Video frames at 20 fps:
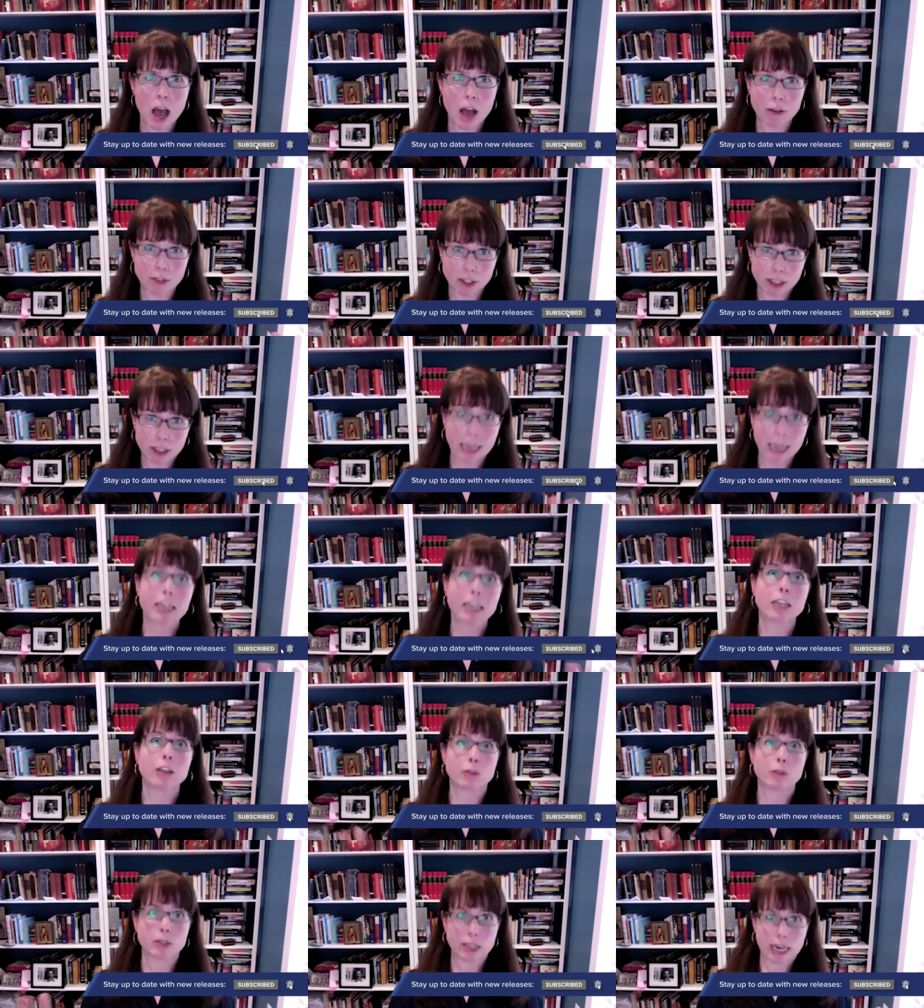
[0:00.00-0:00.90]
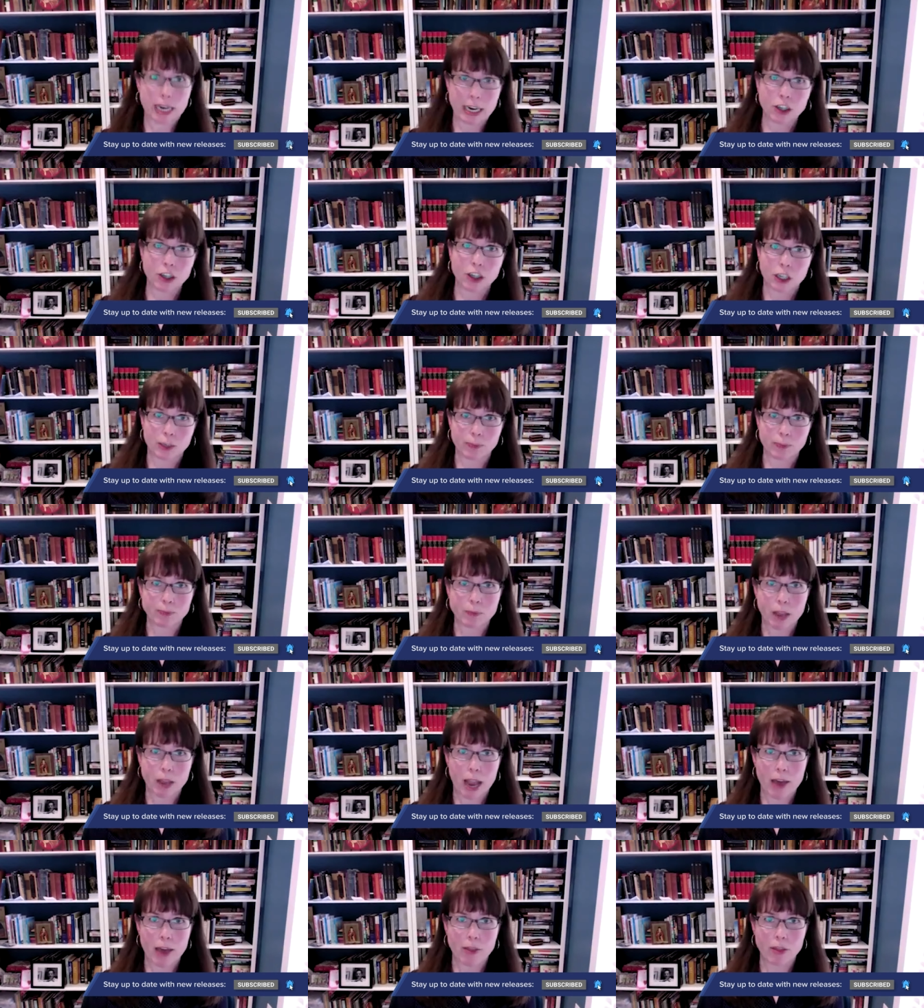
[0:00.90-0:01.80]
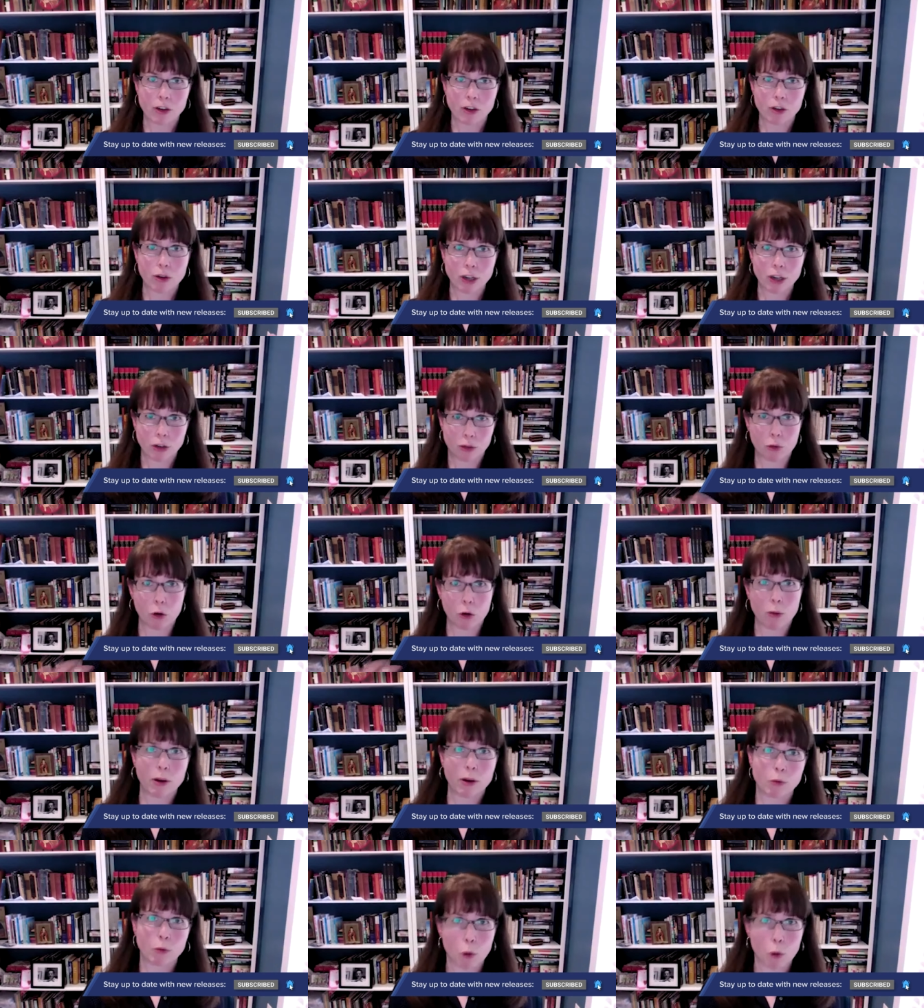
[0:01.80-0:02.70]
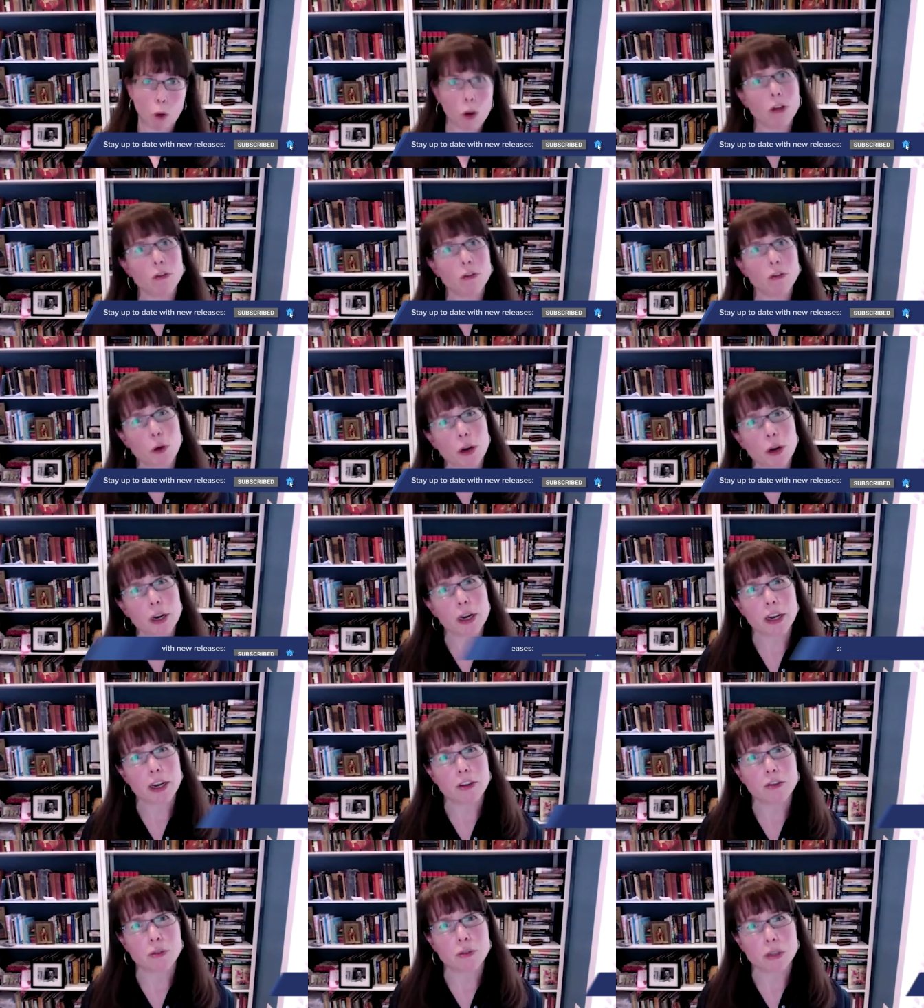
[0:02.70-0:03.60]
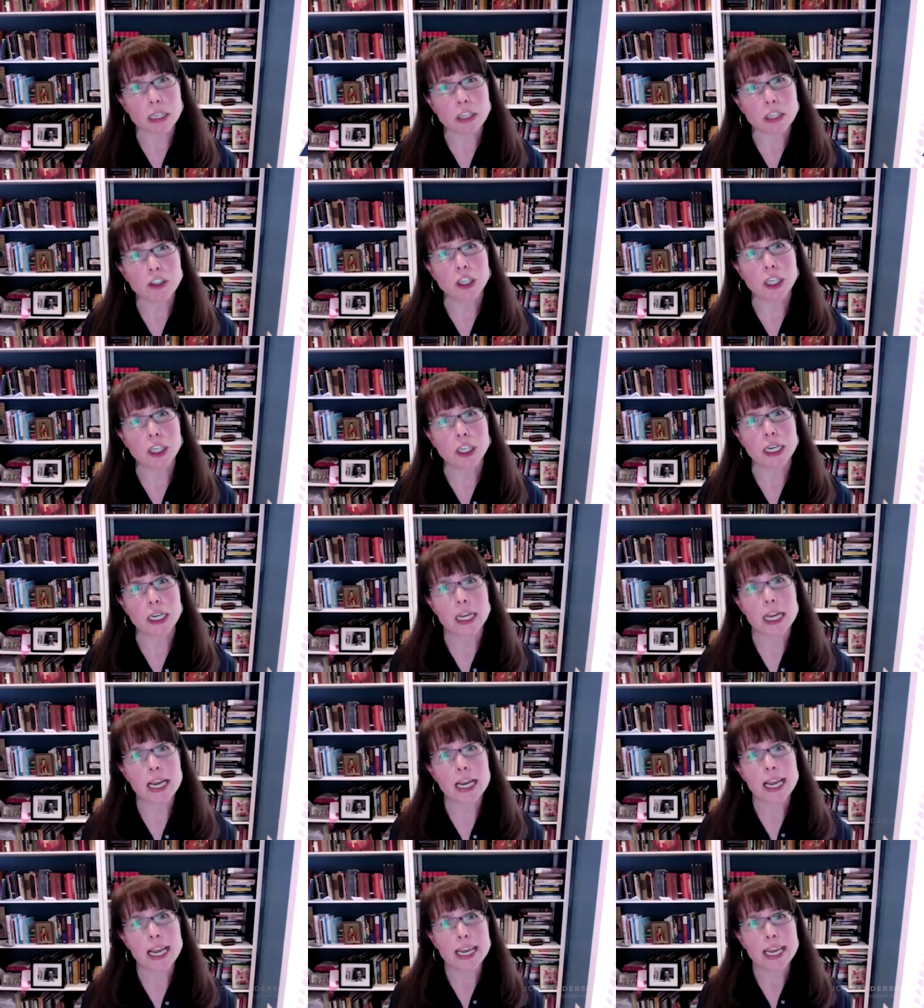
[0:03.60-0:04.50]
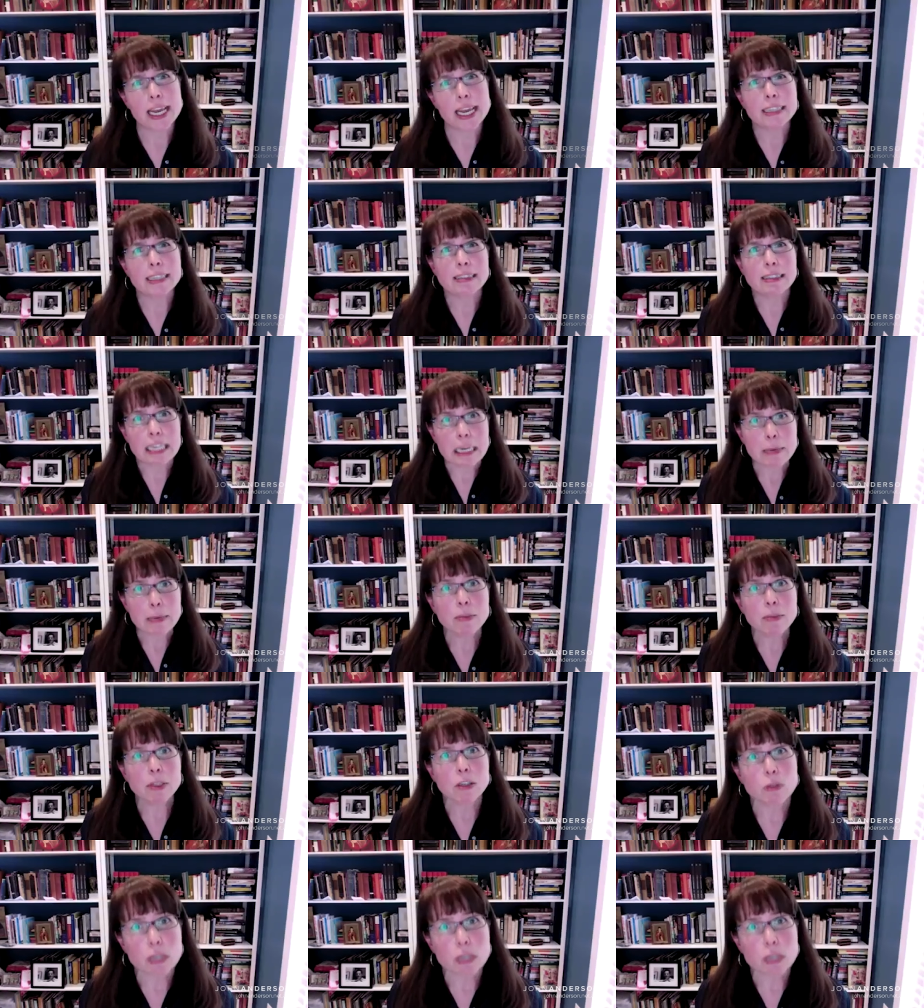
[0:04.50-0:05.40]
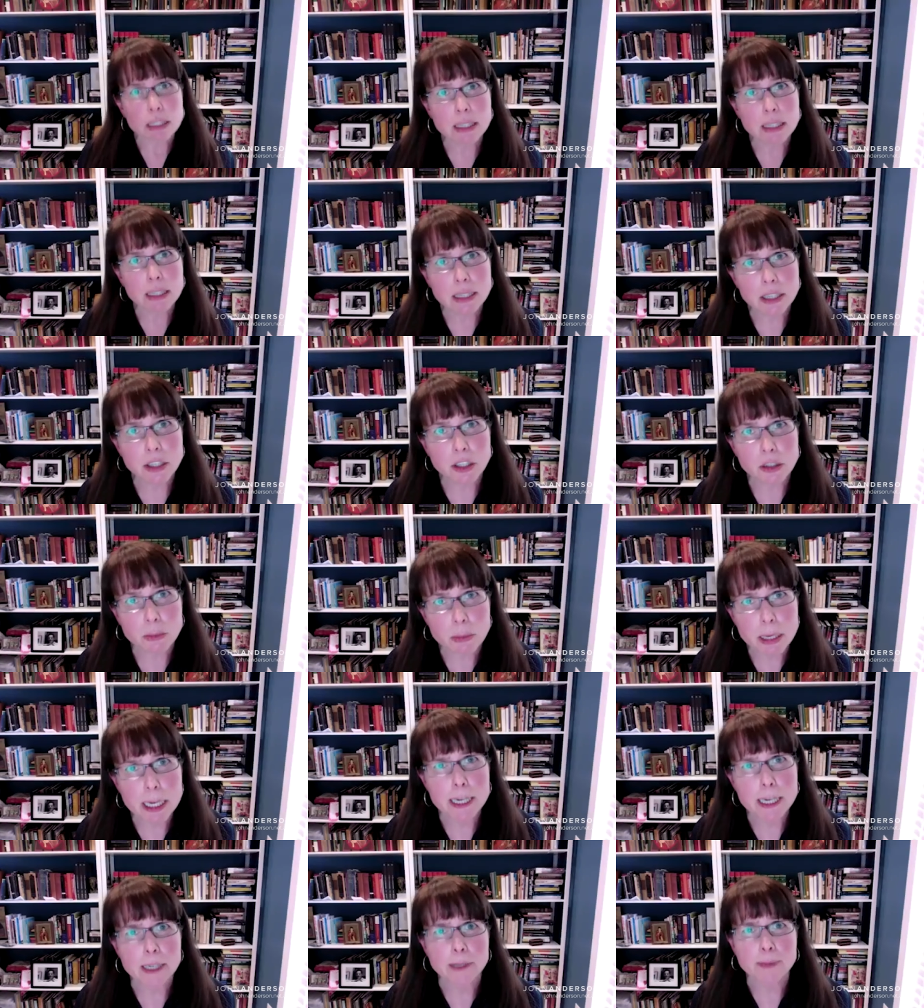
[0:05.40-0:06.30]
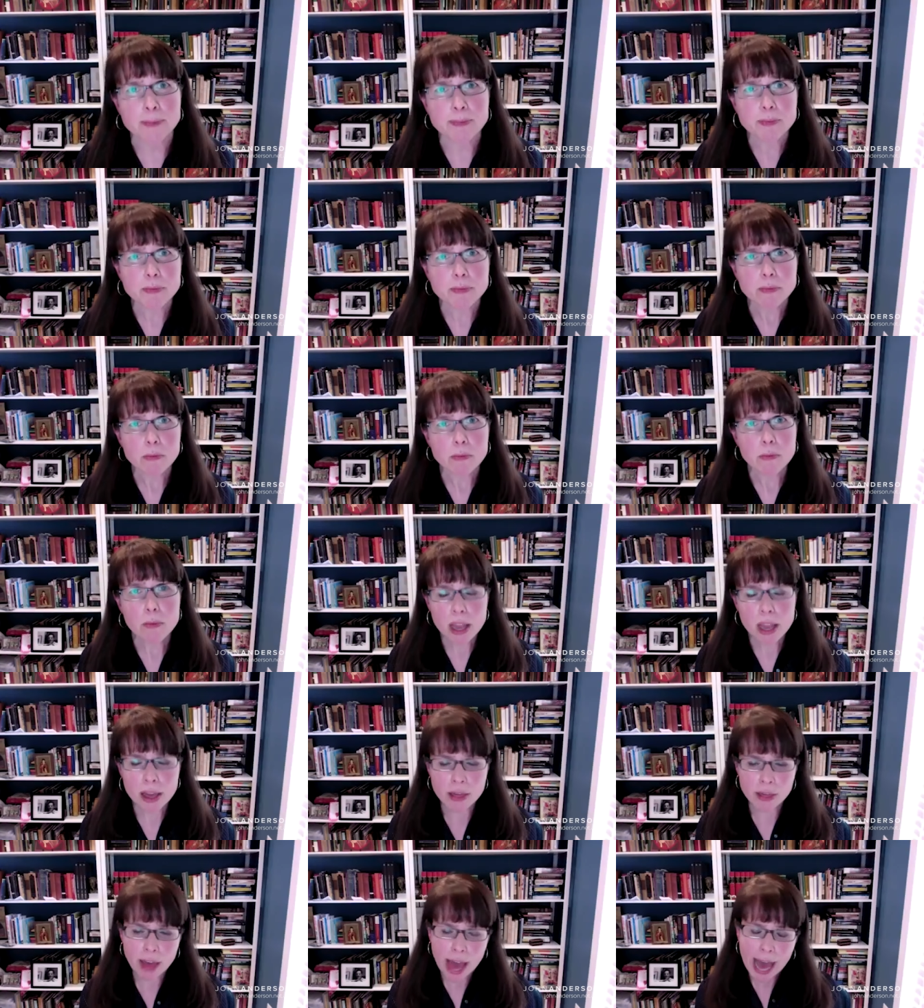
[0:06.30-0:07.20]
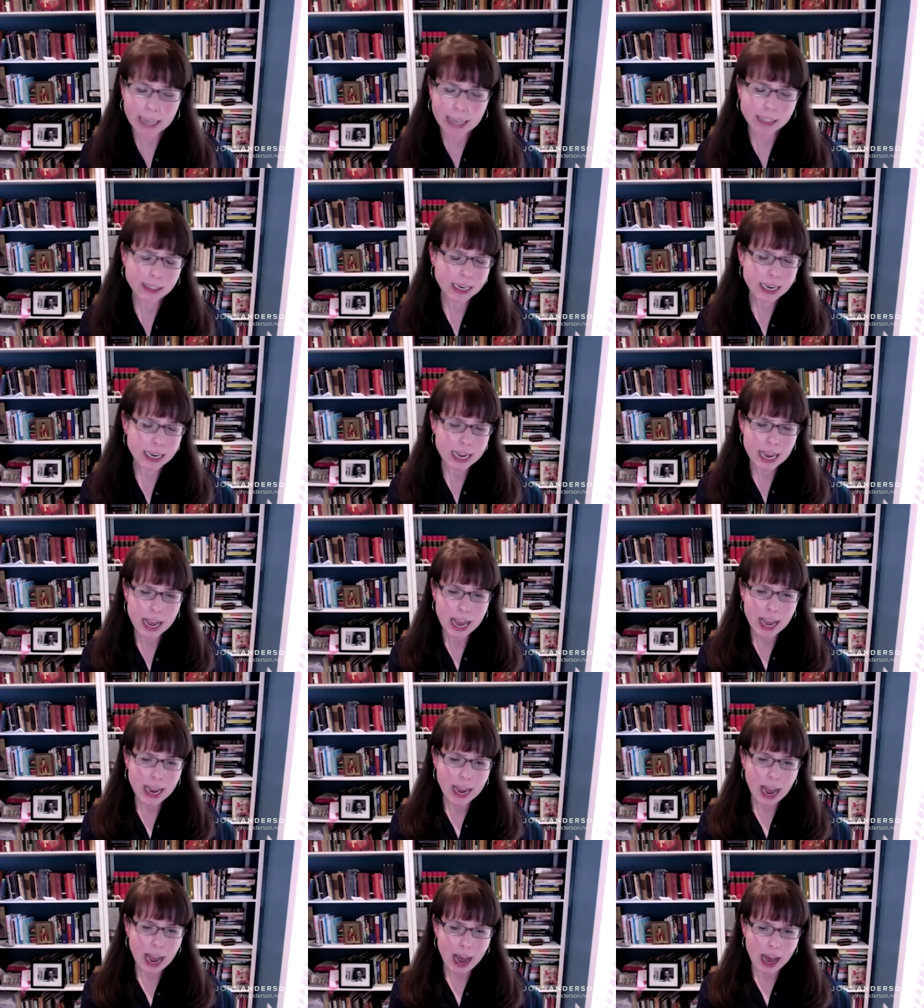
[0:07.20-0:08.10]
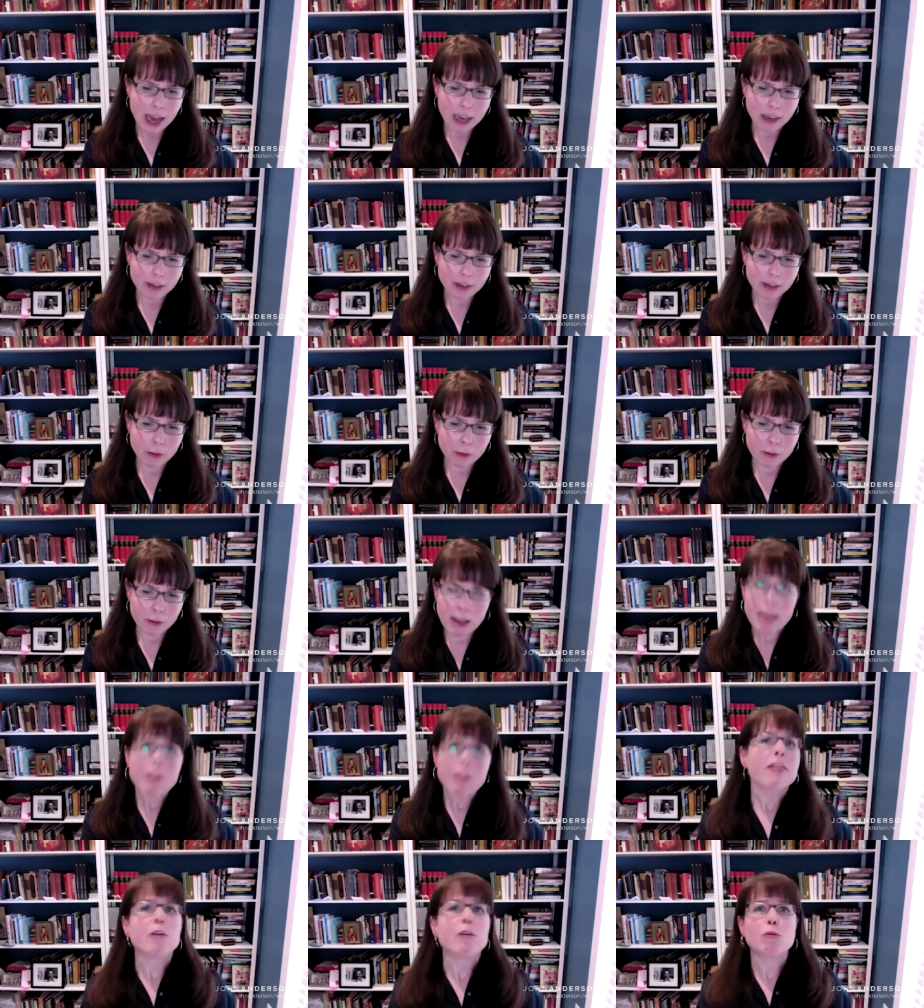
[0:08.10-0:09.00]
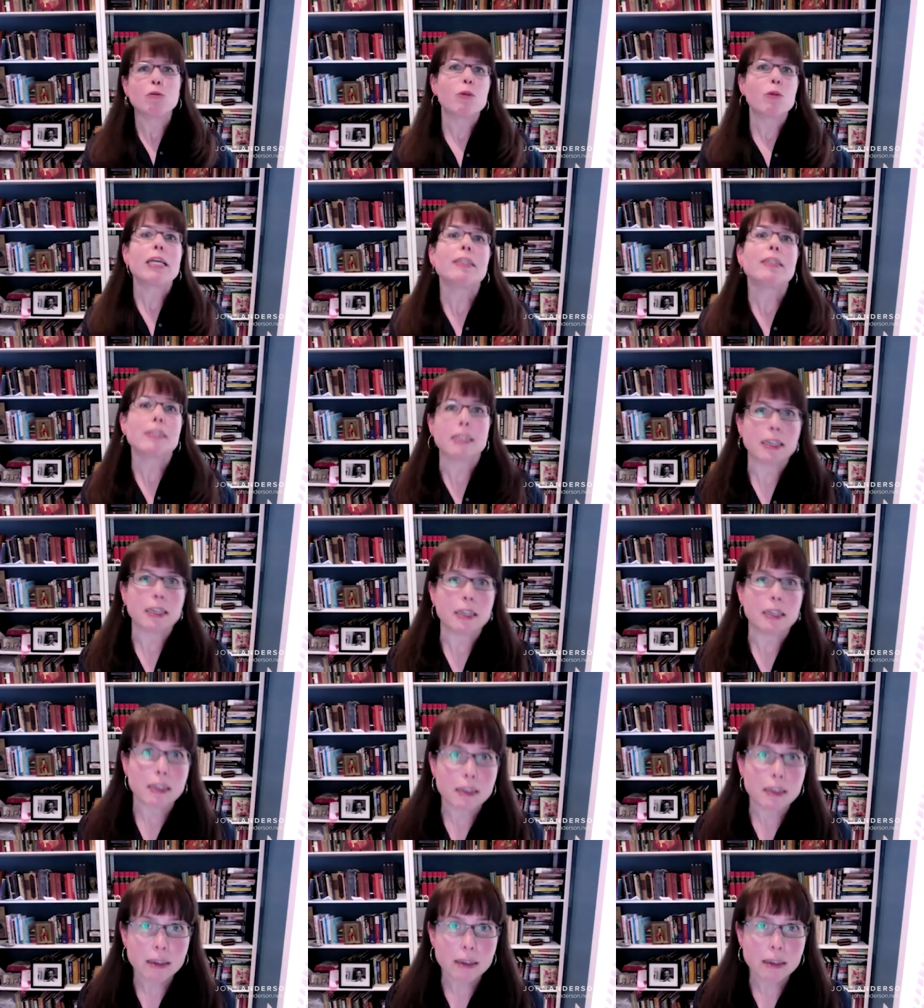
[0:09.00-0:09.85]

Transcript: of secularization and the transforming role of organized religion, it has seemed increasingly to me that uh, faith and reason